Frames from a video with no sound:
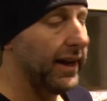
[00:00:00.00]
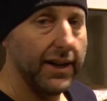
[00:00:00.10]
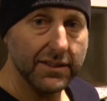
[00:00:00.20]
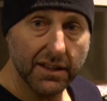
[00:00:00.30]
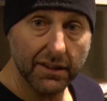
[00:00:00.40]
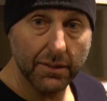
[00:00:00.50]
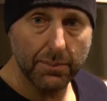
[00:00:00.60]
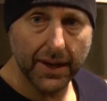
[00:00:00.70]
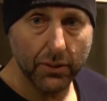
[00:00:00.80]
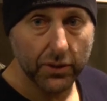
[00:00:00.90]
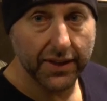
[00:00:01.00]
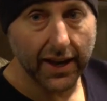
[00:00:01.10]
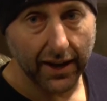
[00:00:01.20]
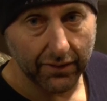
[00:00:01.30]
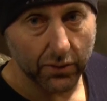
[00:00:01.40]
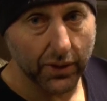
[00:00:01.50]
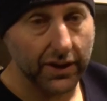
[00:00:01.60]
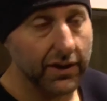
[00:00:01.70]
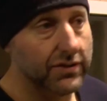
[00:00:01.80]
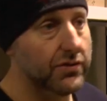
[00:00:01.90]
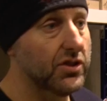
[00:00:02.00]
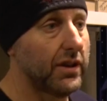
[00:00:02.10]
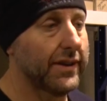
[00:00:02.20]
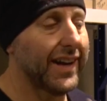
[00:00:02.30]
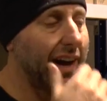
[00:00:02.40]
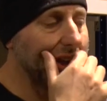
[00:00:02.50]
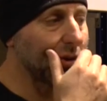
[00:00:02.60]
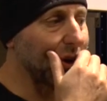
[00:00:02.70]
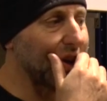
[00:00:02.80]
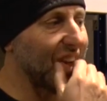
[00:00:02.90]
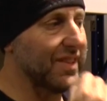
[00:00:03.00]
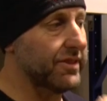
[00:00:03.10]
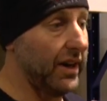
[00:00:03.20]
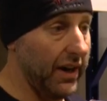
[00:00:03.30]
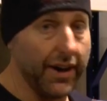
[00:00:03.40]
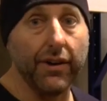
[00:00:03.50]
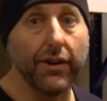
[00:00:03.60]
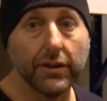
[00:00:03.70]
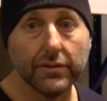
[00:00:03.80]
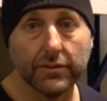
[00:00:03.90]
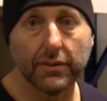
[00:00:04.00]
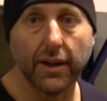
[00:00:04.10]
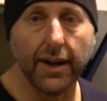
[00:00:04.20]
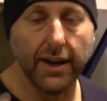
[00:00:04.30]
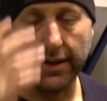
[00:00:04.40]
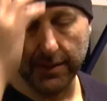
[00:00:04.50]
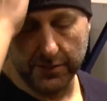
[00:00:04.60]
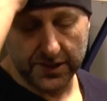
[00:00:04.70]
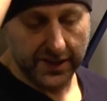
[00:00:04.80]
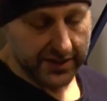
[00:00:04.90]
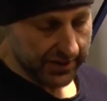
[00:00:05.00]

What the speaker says: How's it going to compare with the other recurves I've shot? Now, other recurves I own, so let's